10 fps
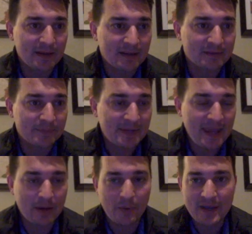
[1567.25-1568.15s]
some
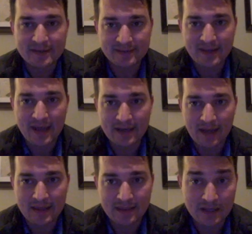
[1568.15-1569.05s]
takeaways that
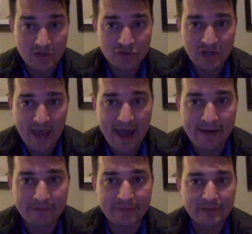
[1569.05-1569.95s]
I think you should
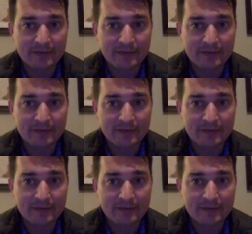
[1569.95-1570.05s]
have,